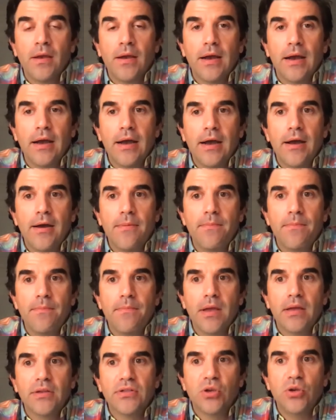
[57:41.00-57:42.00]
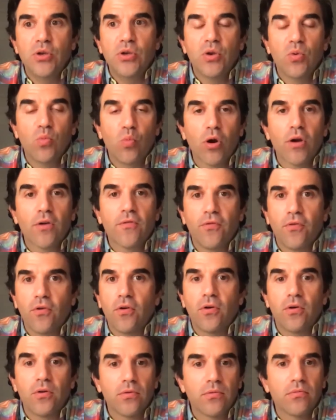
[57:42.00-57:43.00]
um, and so you can work
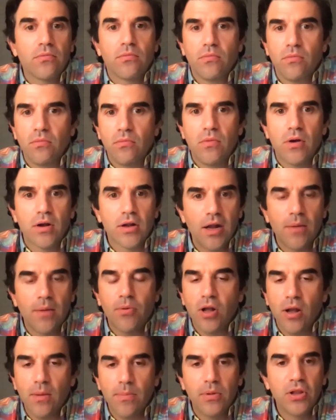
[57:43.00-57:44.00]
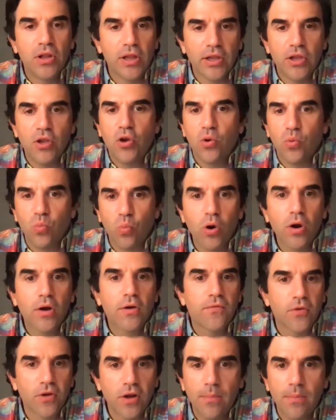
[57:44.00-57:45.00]
for a couple companies, like you can work
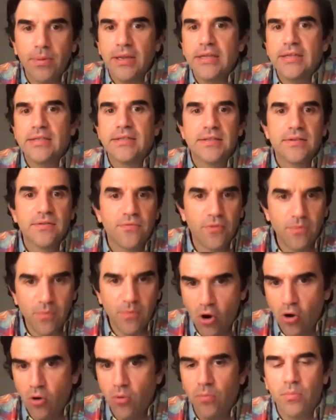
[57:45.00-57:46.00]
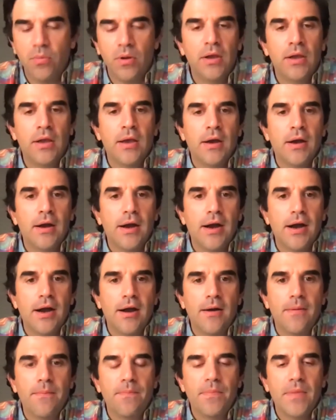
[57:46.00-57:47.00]
for companies from home.
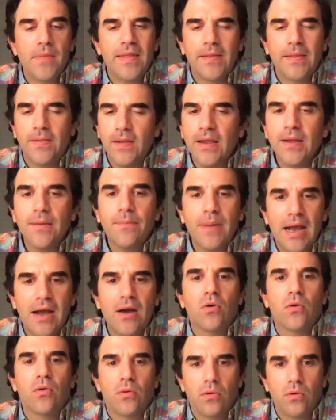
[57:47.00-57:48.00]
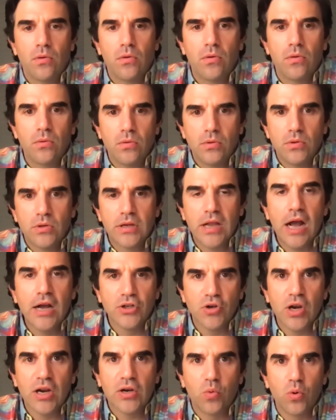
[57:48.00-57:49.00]
Um, and the thing about
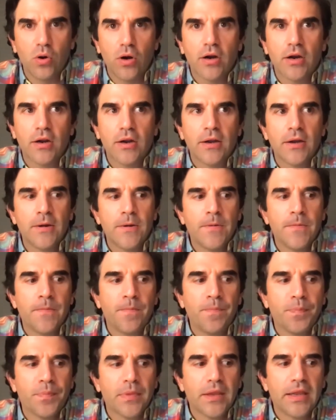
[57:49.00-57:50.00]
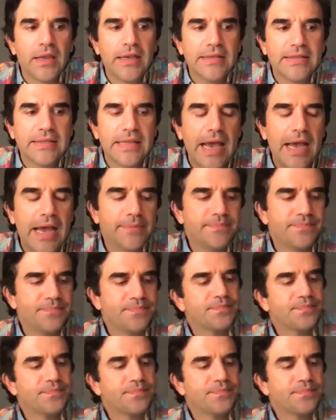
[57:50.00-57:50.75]
contract work is that